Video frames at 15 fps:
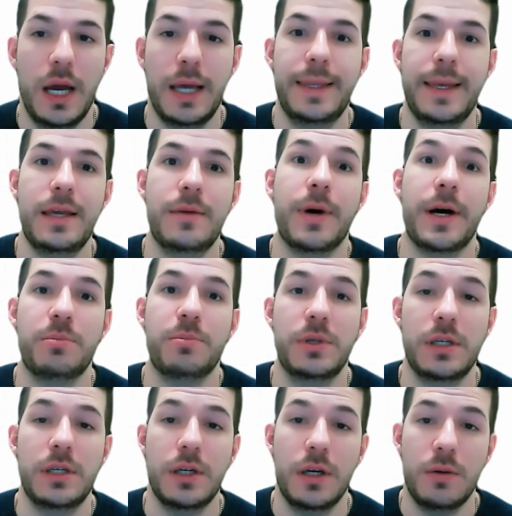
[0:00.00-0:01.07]
and they might
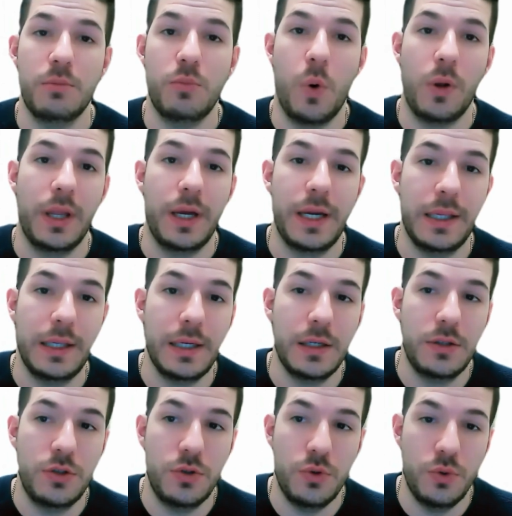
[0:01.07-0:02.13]
be more
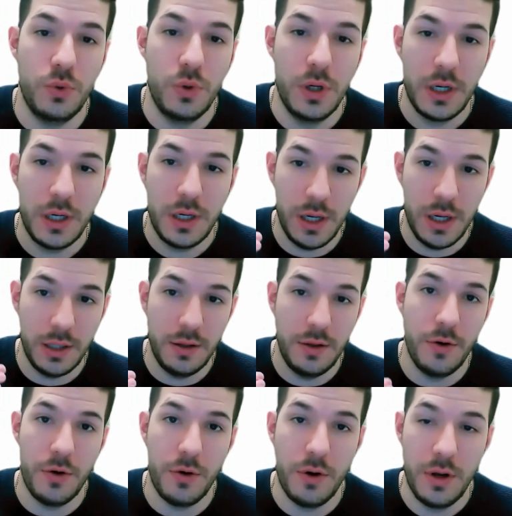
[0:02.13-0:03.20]
likely to
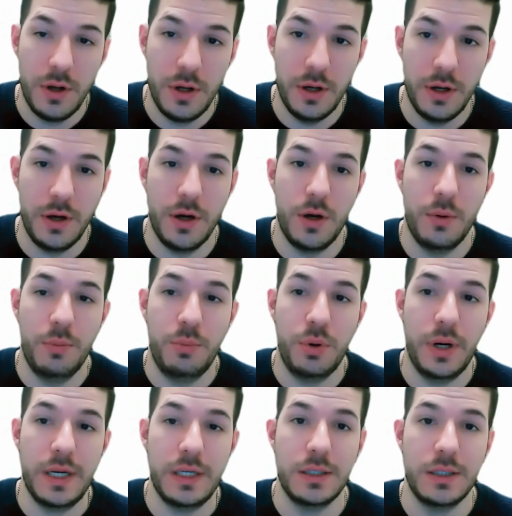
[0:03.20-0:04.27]
cut their
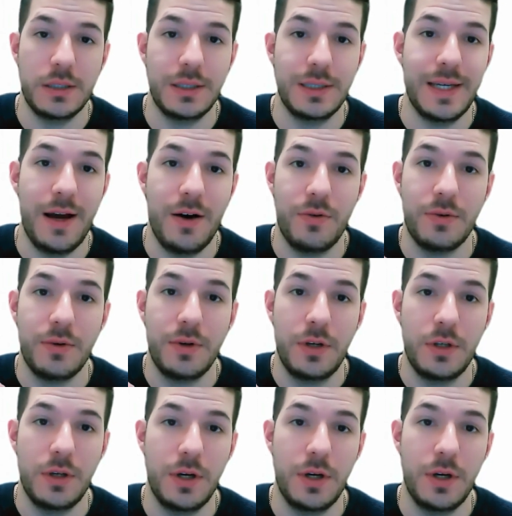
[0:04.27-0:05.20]
prices down,